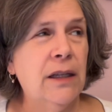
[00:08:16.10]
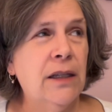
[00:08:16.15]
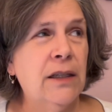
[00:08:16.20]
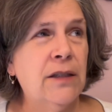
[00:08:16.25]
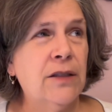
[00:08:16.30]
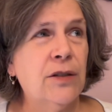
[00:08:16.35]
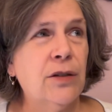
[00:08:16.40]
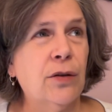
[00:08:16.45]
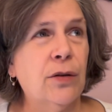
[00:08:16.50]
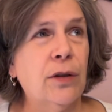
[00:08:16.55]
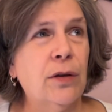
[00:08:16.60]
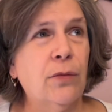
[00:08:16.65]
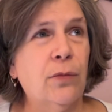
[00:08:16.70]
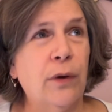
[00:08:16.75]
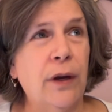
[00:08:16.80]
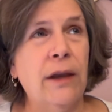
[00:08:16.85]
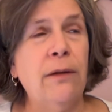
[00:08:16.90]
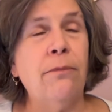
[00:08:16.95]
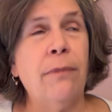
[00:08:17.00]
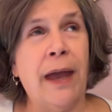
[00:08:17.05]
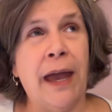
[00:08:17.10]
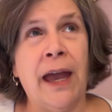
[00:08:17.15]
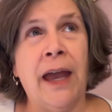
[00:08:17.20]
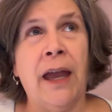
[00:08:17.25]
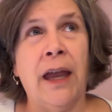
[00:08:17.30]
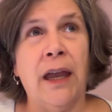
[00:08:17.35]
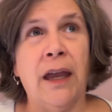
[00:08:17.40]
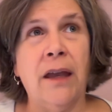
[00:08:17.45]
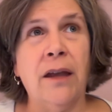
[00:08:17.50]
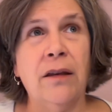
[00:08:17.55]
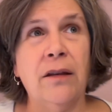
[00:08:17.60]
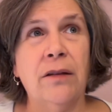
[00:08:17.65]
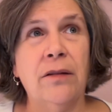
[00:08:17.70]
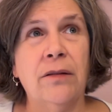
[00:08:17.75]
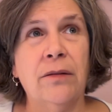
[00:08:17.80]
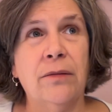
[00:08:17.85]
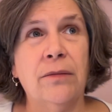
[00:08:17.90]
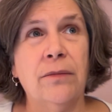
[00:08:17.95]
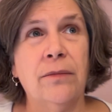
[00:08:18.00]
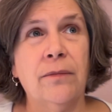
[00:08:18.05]
so that we may
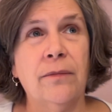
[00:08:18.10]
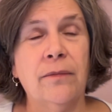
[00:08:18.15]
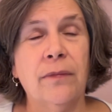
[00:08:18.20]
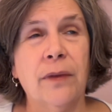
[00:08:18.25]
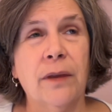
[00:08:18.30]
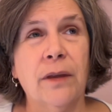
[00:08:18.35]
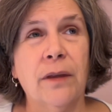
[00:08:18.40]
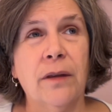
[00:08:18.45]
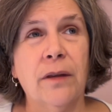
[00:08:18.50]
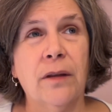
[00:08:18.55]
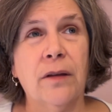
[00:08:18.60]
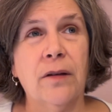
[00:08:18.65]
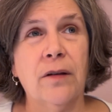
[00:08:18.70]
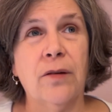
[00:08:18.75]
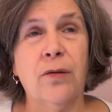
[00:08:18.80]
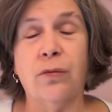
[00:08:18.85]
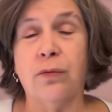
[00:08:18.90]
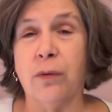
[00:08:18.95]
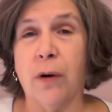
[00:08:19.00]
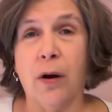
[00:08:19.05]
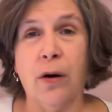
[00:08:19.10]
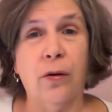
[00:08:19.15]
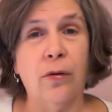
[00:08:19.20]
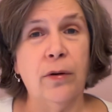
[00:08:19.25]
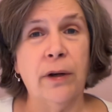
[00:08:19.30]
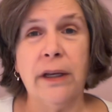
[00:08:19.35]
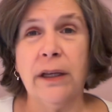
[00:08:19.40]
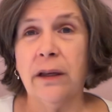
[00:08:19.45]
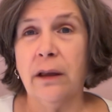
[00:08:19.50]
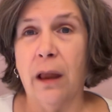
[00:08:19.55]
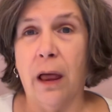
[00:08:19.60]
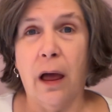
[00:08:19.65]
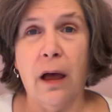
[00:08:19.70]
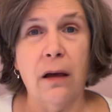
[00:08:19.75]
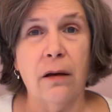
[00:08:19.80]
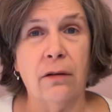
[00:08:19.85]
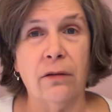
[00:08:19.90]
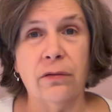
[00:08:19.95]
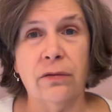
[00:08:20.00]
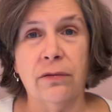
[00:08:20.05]
grow in
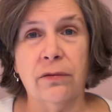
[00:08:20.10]
love